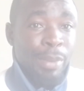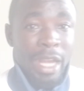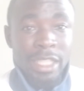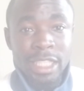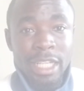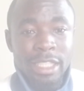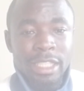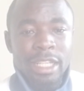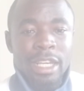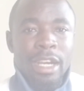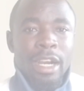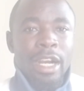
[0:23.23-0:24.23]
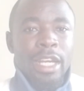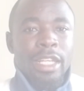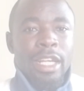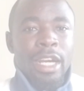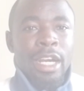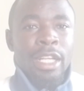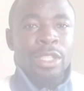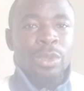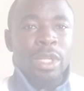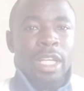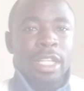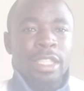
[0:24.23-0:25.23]
partially, and as
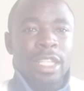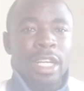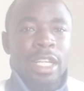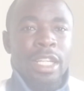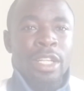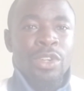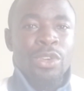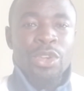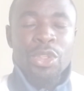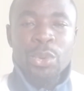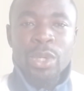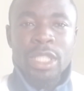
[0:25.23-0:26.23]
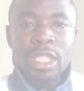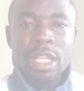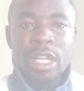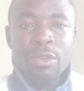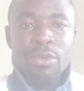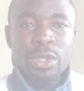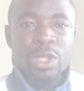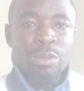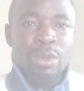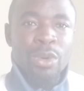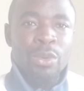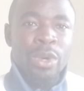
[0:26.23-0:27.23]
well as northwestern
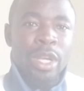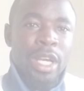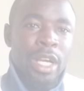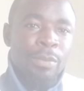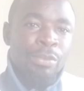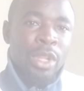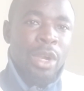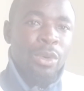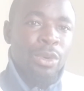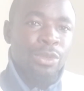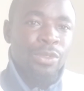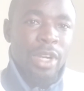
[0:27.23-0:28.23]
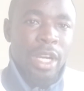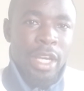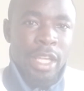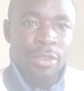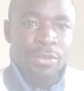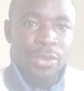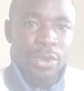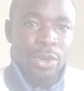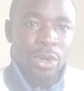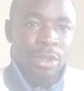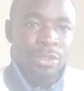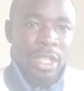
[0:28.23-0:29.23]
football, where over a
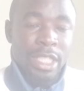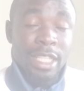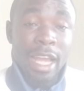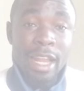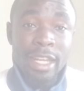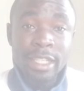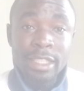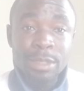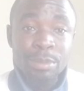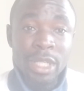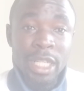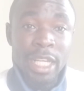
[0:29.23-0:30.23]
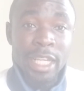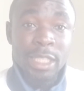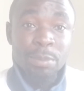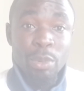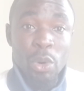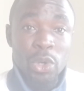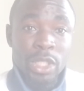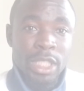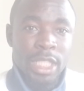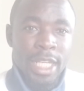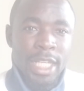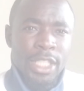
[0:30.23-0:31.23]
few of talent being exposed
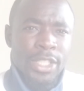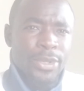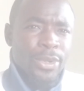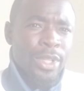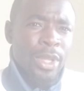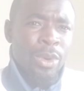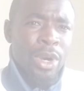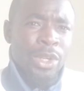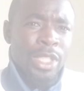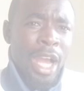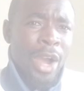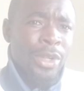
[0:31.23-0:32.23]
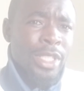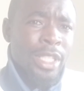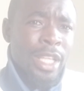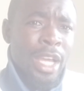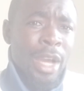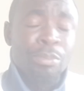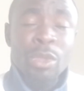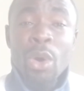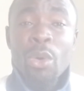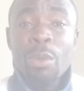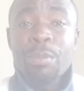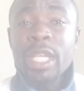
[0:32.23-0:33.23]
to the world out there.
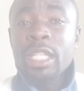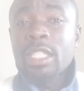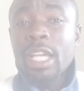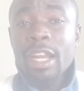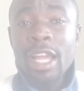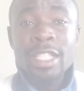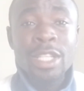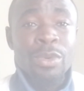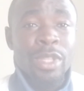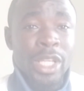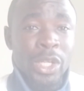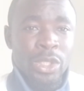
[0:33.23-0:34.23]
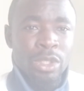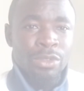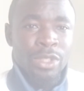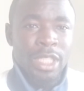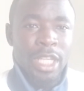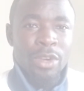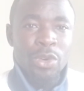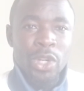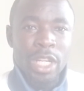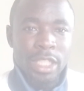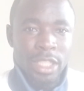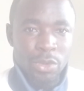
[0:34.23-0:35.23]
We'll be interacting with a lot of
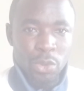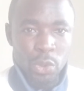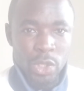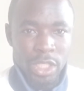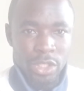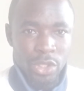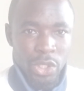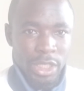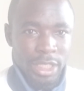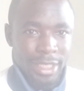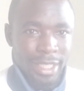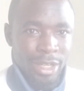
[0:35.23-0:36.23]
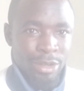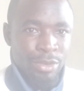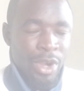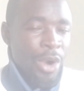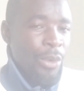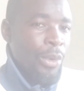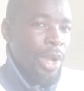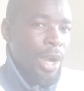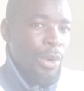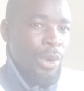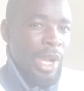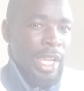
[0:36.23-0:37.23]
stakeholders, including yourself,
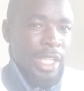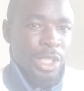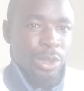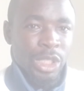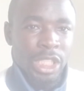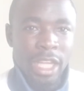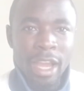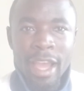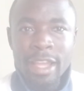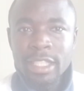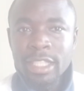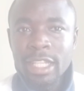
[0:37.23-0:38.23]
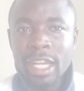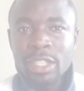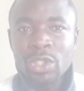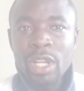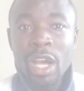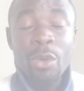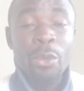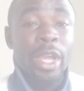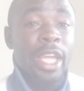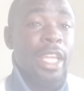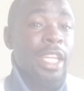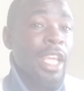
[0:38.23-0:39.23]
where we'll get to share ideas on how we
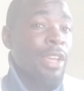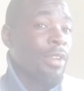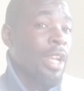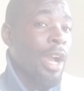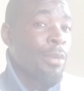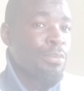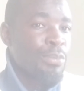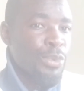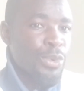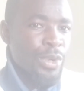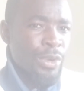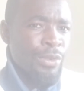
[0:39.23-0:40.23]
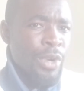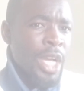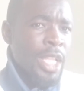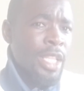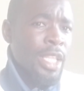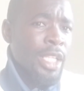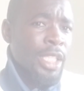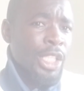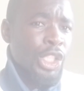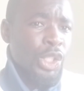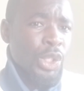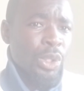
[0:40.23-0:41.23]
can even improve this
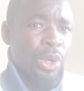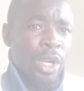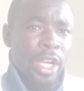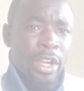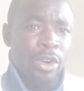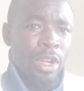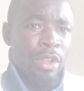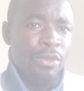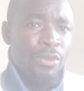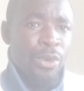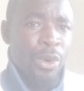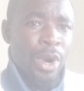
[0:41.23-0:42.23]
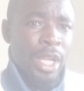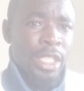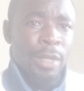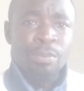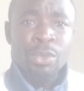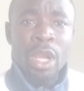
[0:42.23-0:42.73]
show going forward.